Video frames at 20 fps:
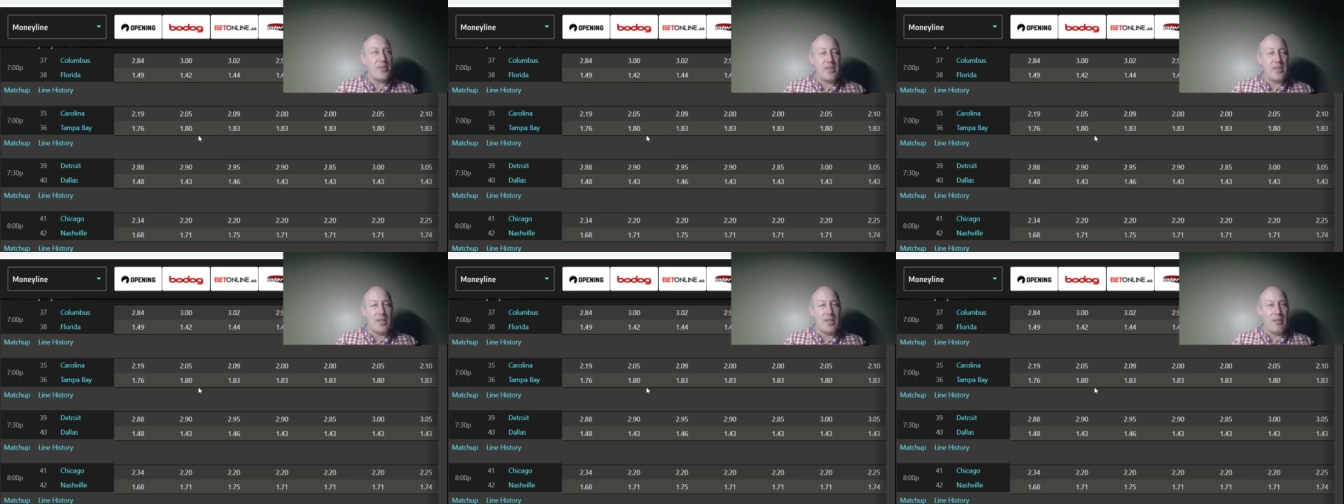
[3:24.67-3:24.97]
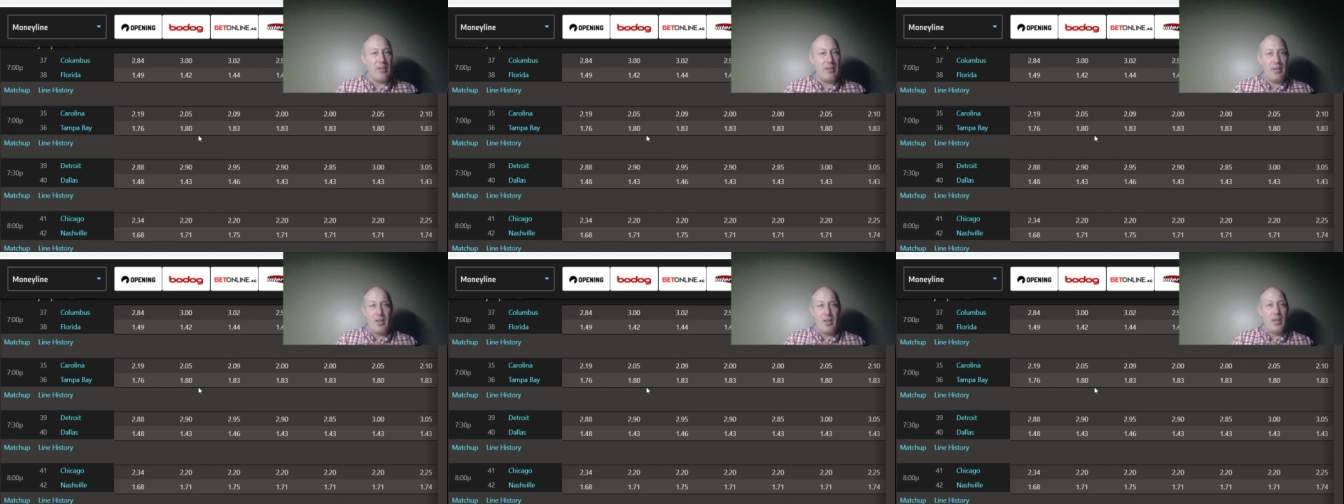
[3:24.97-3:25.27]
And
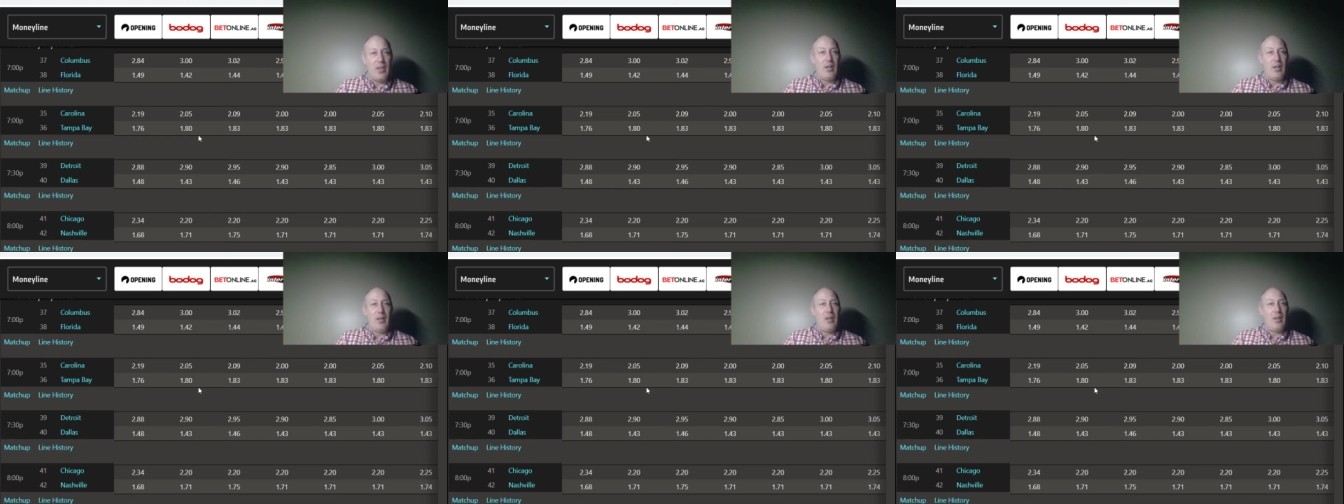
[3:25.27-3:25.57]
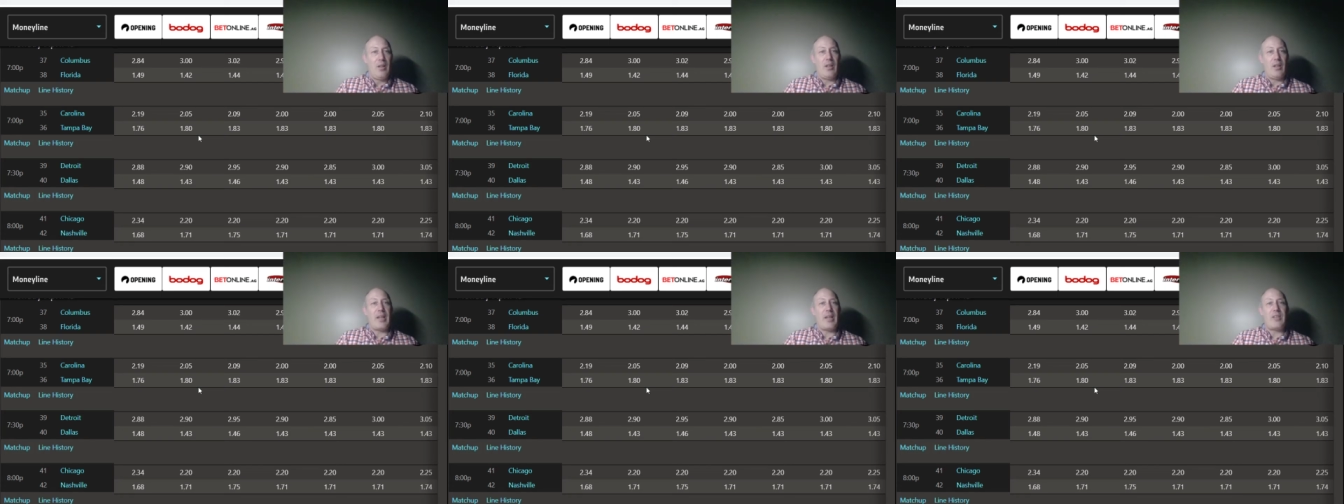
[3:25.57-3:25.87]

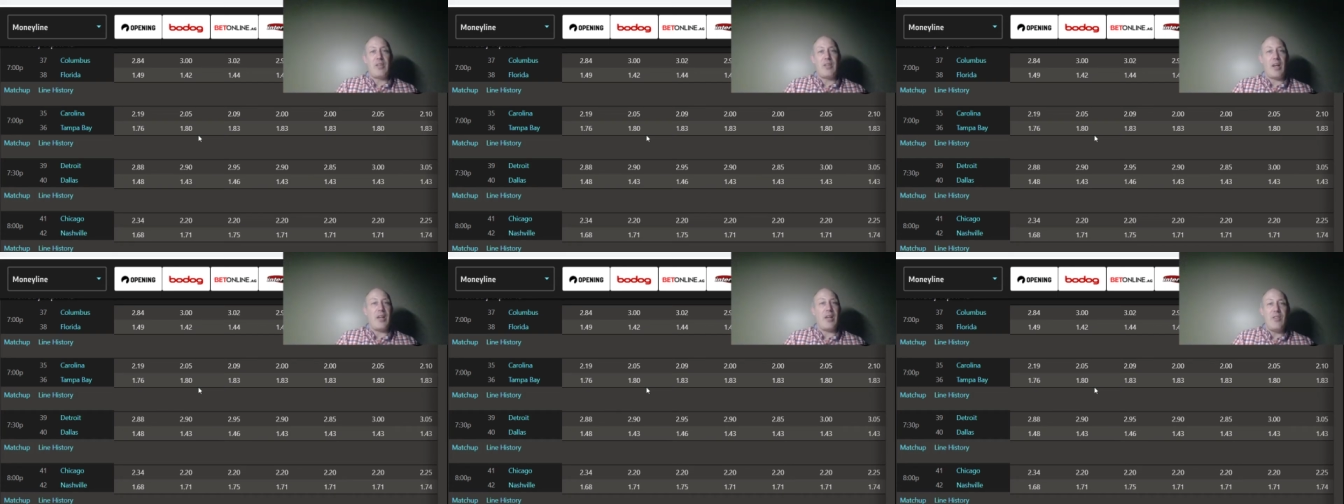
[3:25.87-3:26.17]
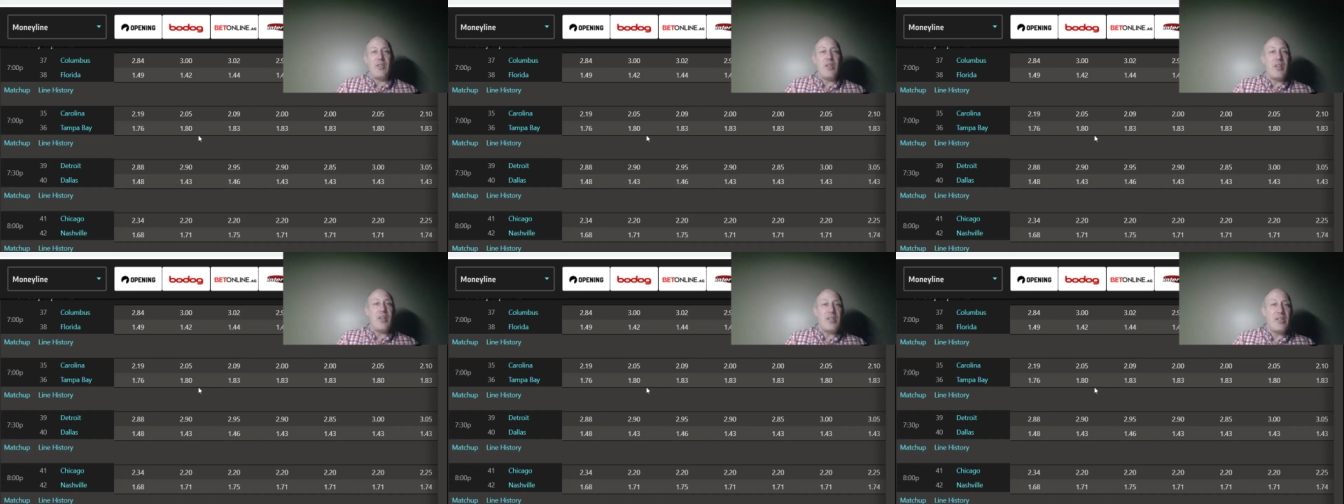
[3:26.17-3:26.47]
like
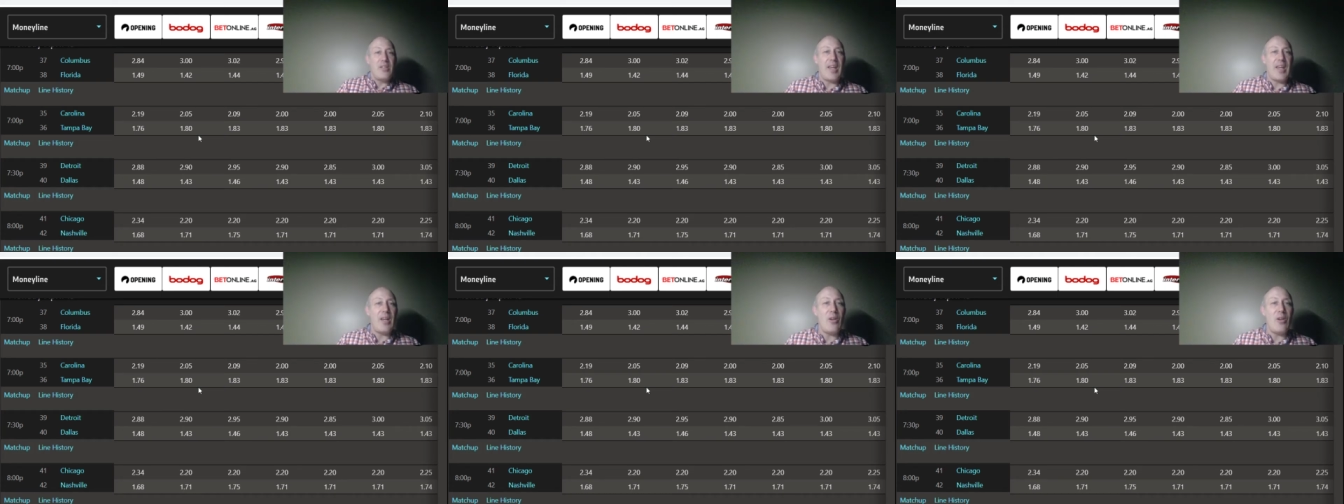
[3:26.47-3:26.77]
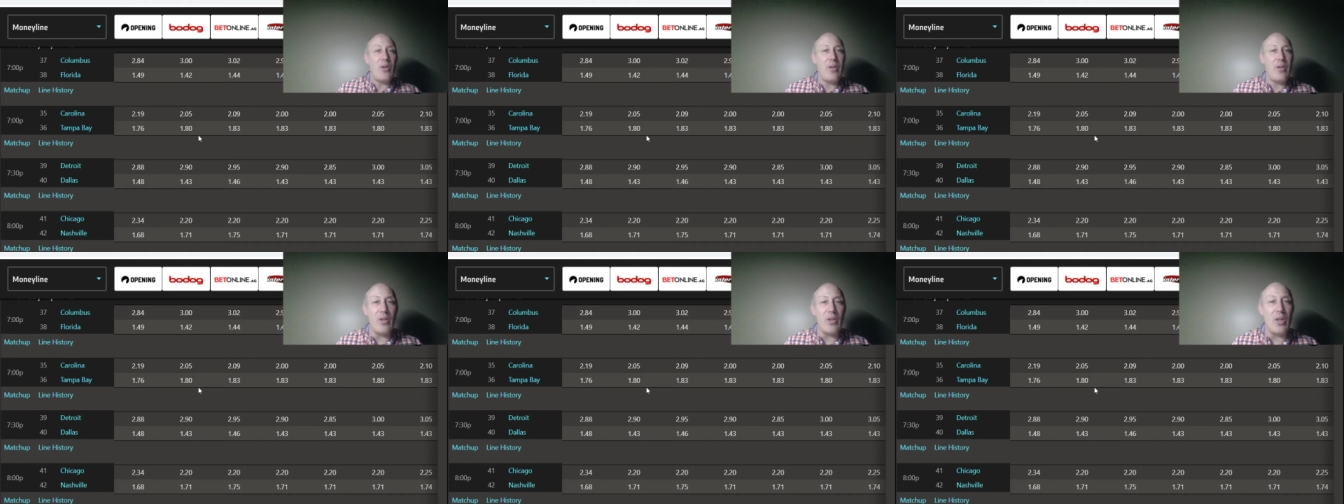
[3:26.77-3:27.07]
that, they
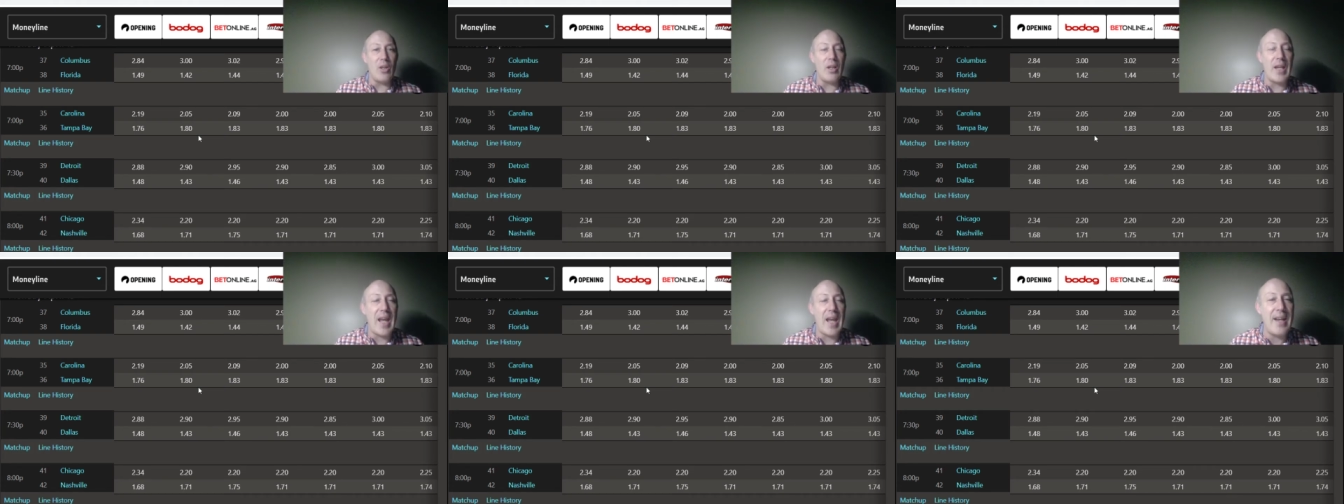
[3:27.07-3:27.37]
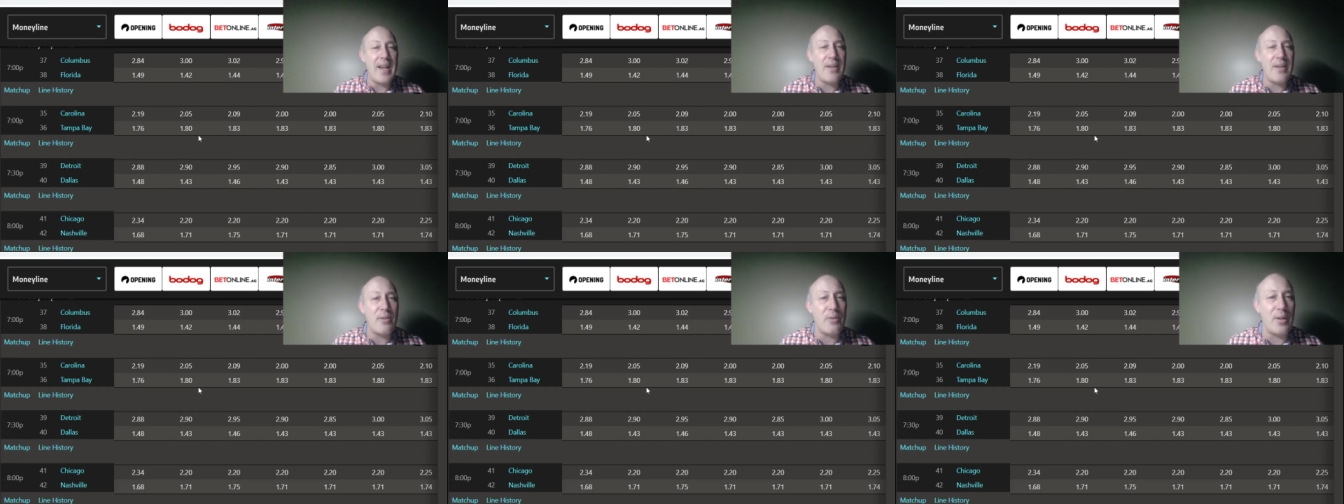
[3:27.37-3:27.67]
don't even look
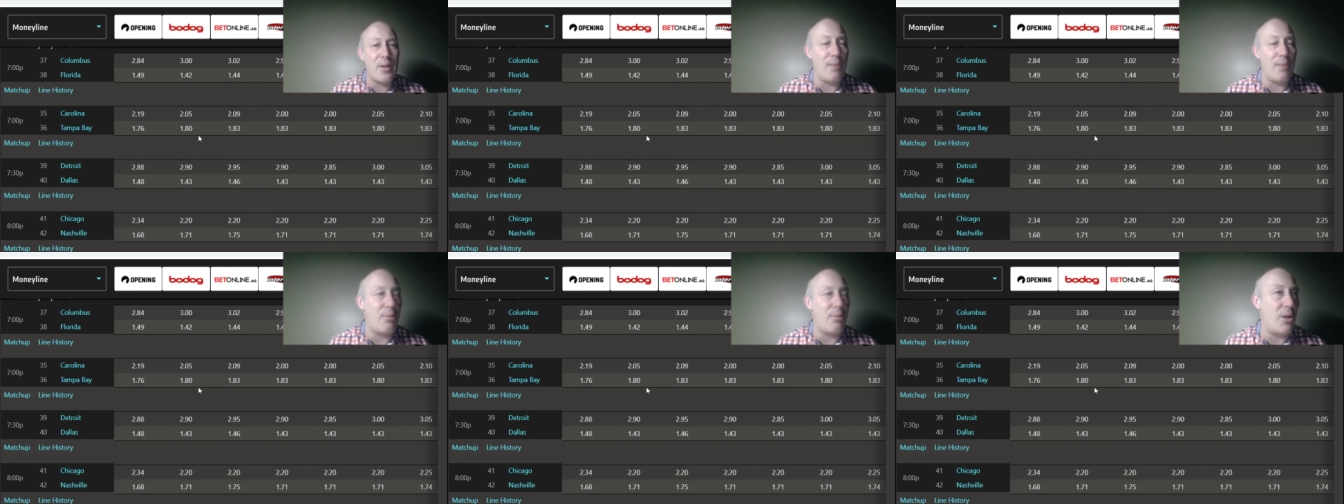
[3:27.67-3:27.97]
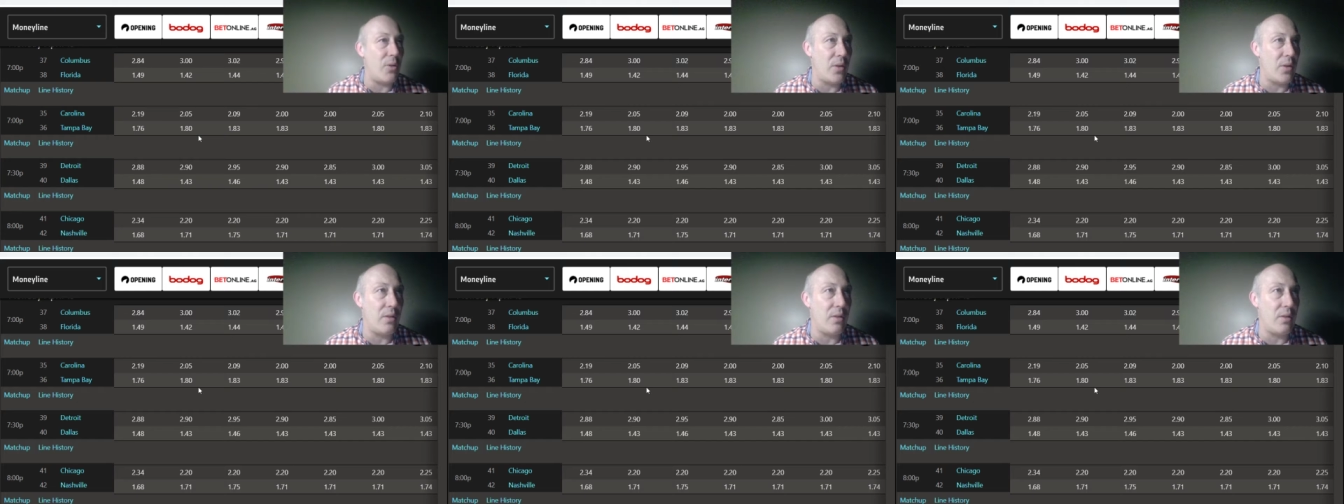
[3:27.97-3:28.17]
angry about